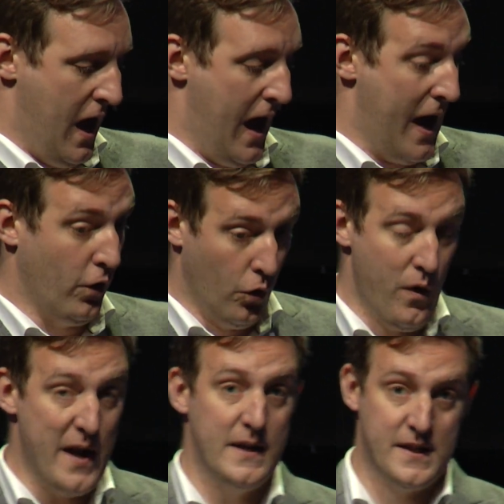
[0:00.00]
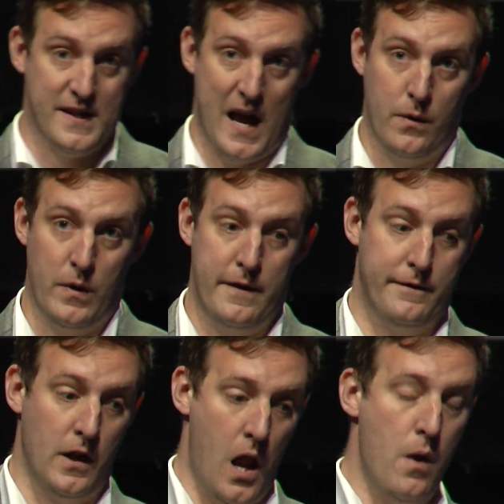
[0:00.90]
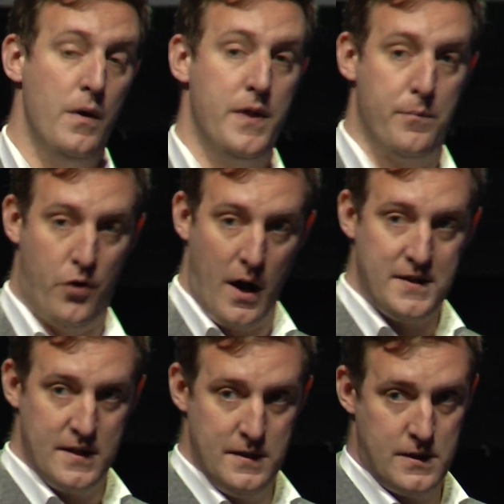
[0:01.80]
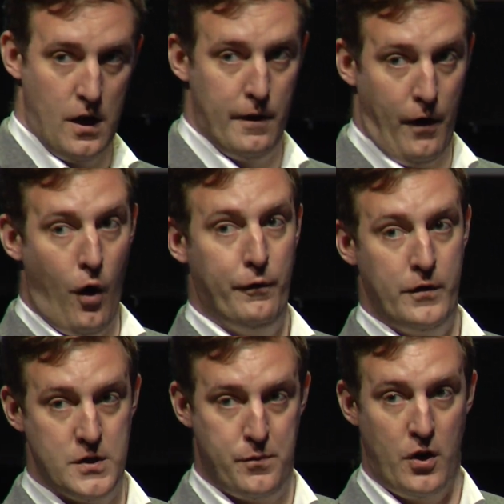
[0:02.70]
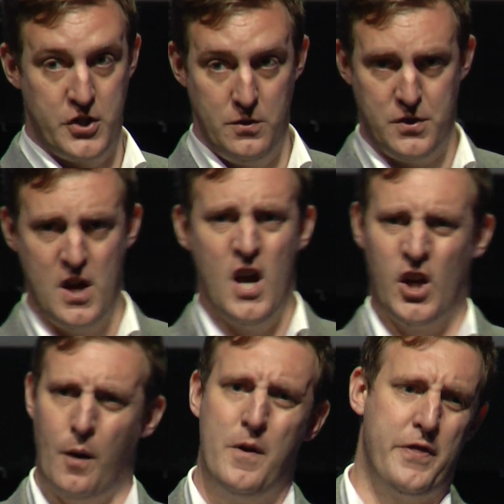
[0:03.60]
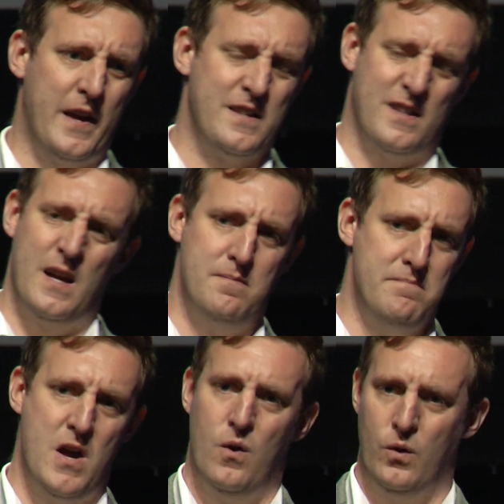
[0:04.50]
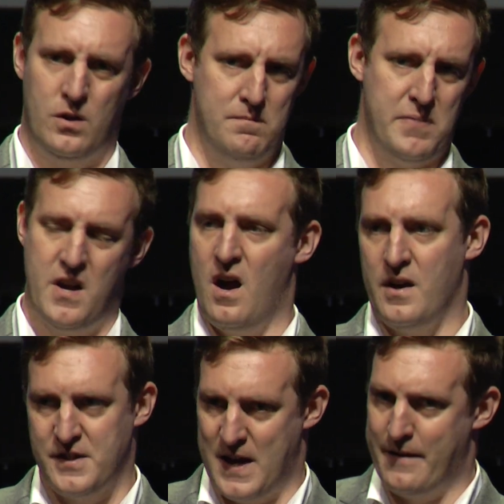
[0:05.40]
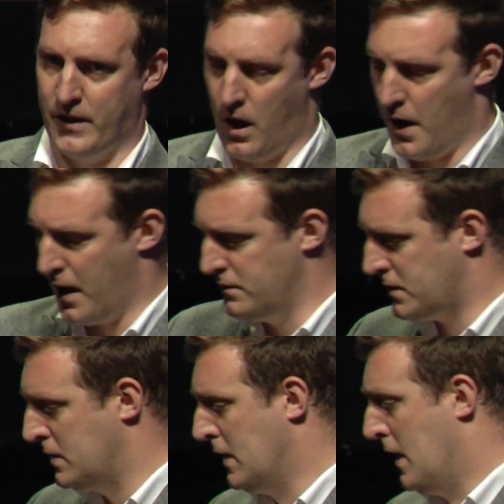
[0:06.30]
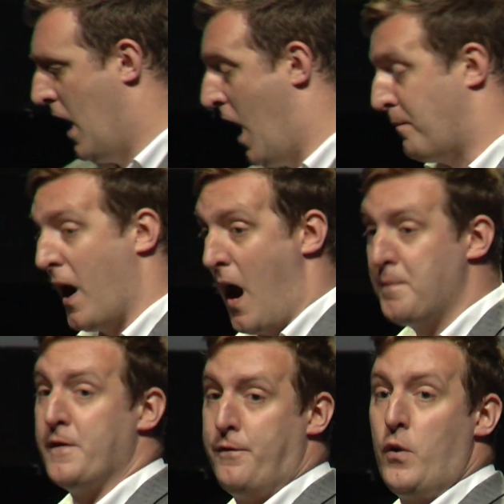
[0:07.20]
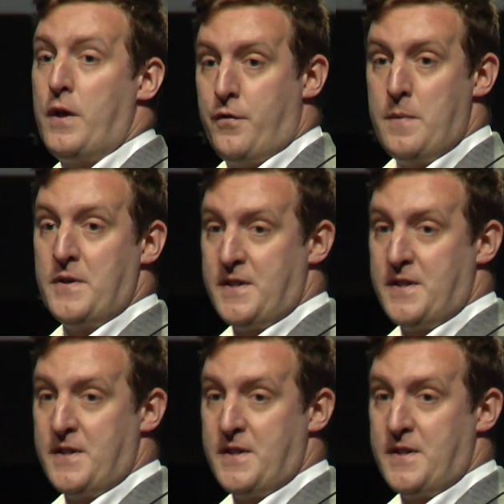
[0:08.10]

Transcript: And already today, we've lowered the prices of Whole Foods produce, common things like milk and bananas and avocados, by up to 43%.